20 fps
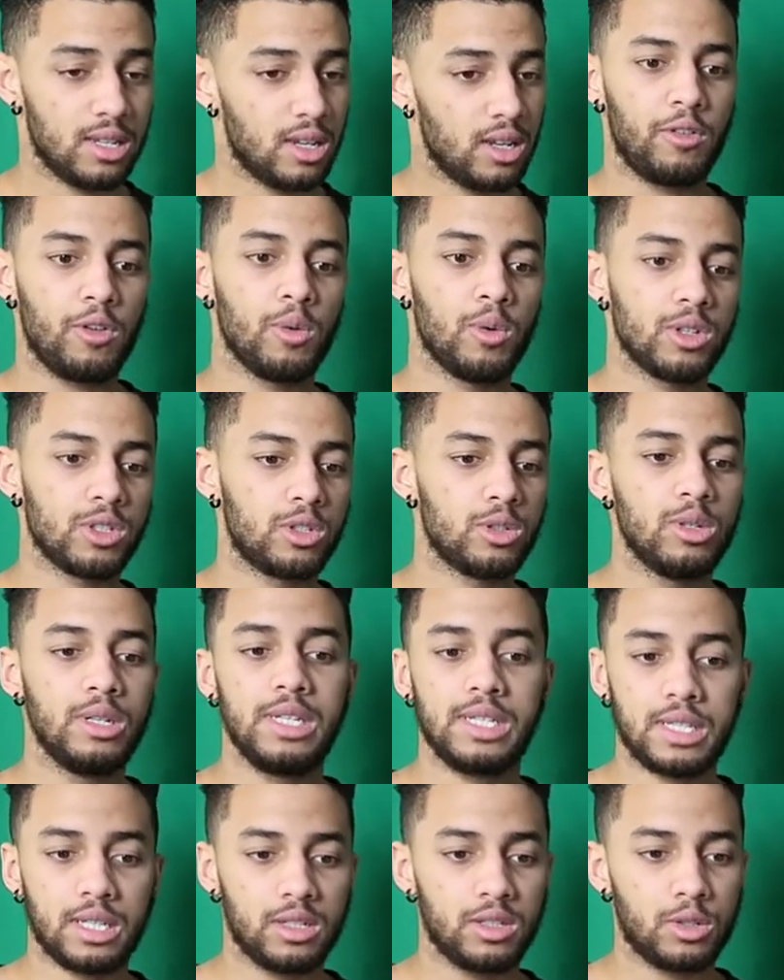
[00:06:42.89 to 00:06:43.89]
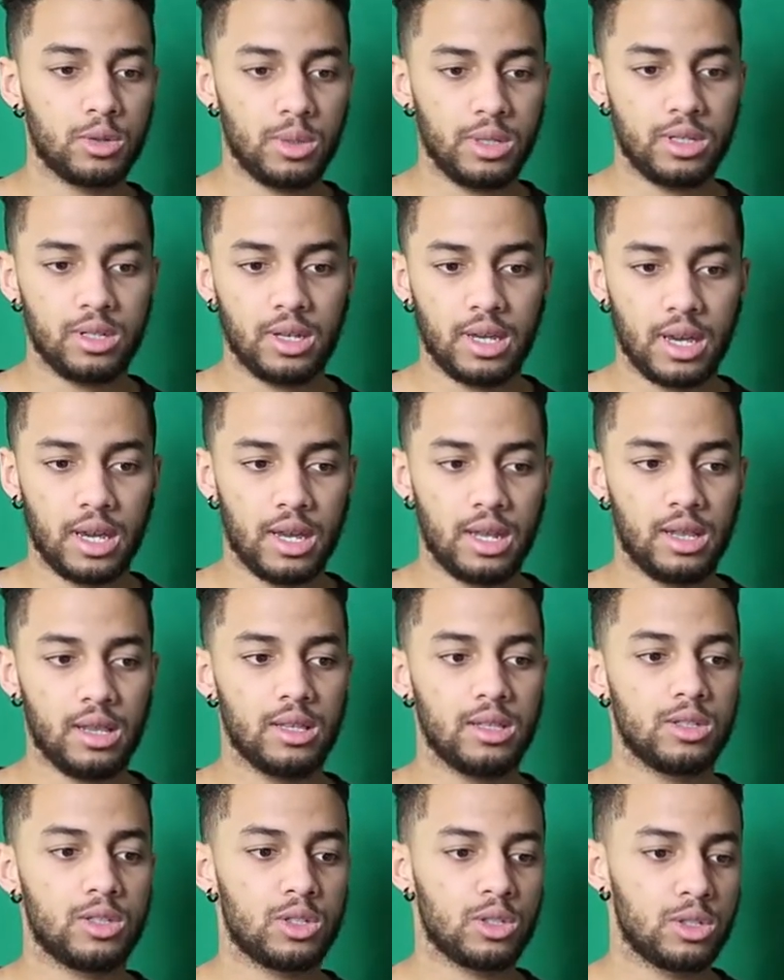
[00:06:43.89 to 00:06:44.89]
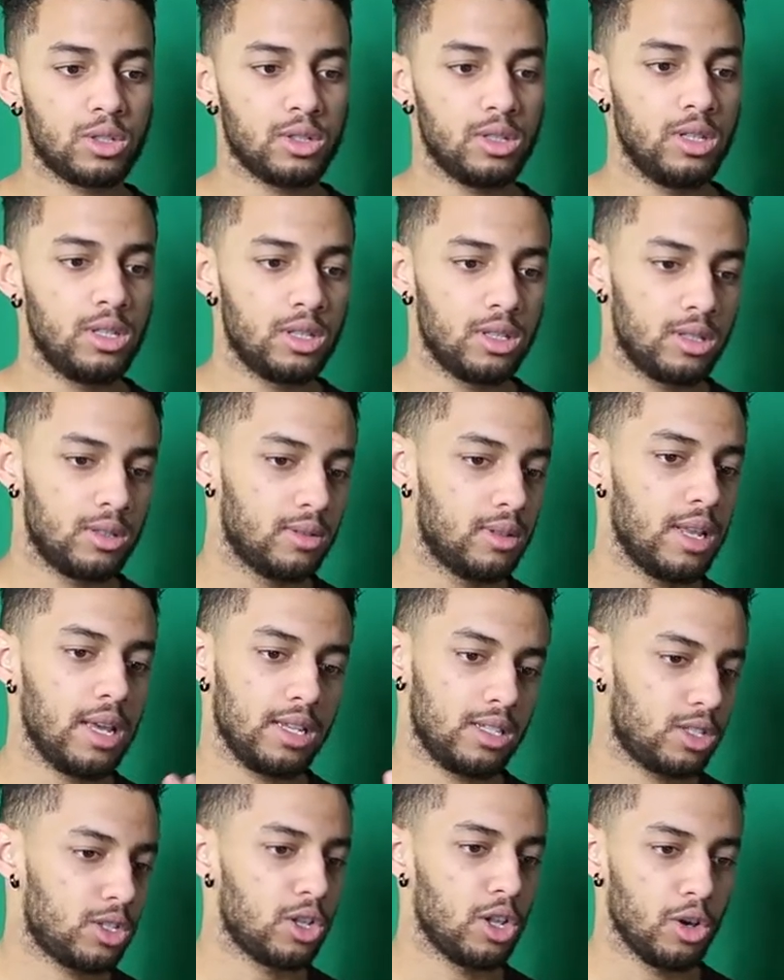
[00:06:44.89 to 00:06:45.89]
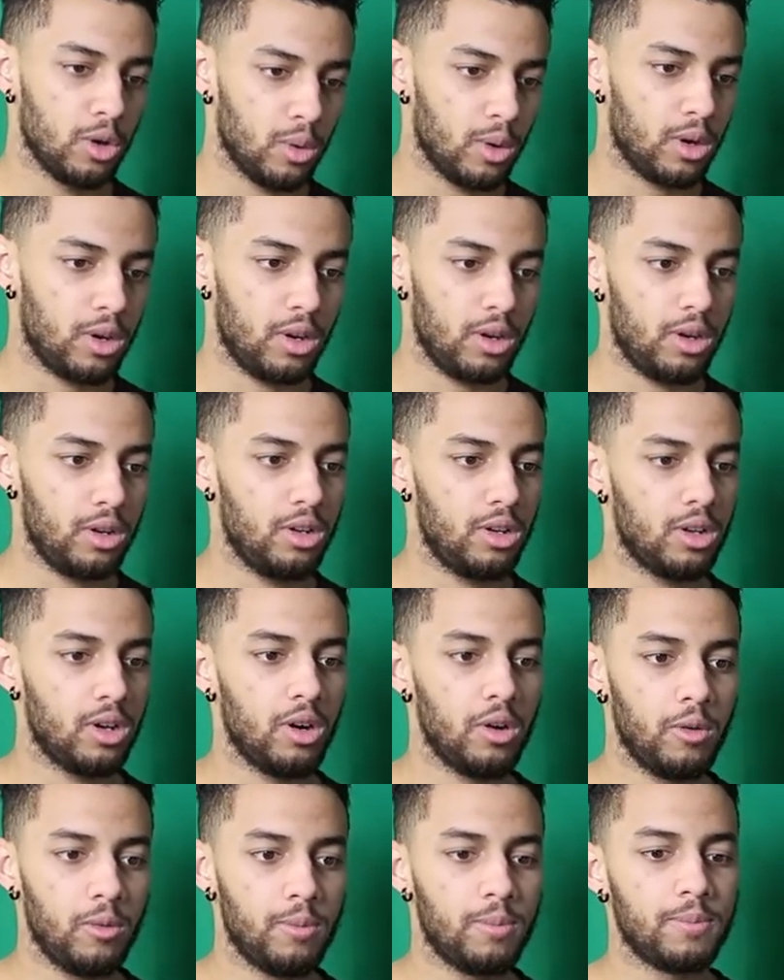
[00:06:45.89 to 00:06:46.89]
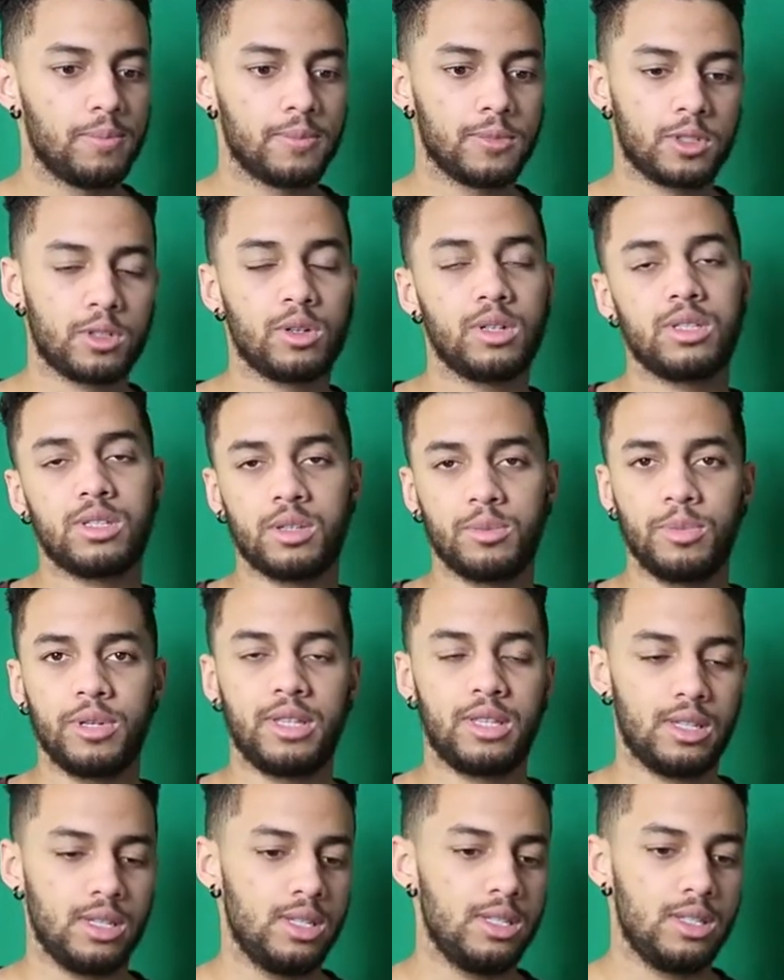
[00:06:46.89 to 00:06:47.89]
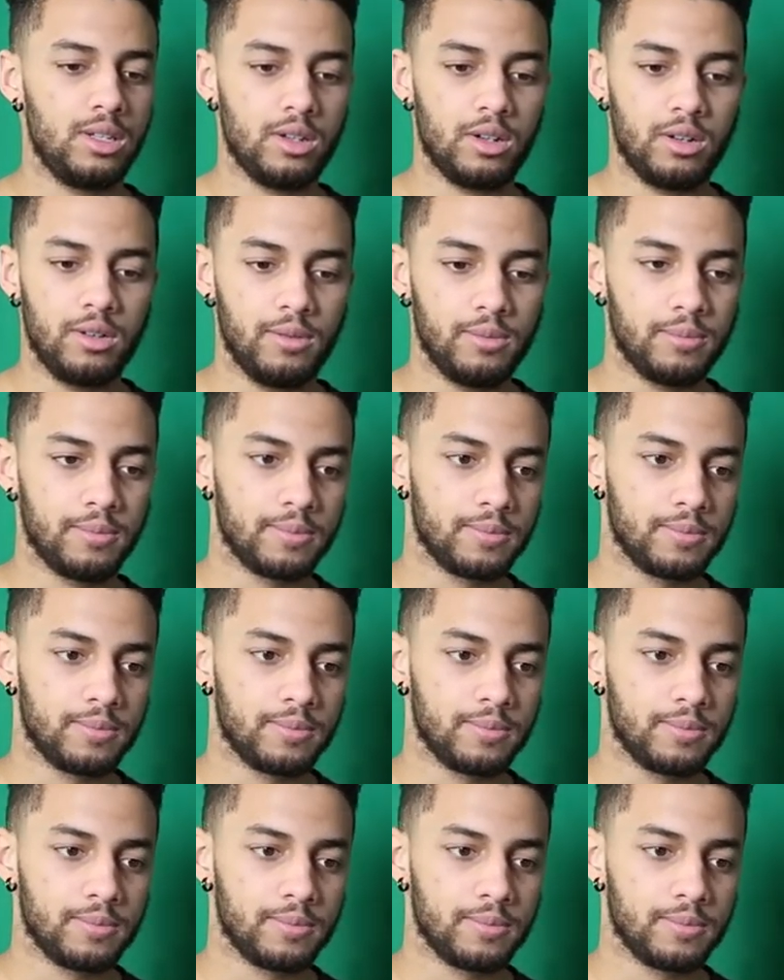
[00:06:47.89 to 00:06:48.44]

If you want to listen to it again in, like, slower, you know, so it's a bit easier.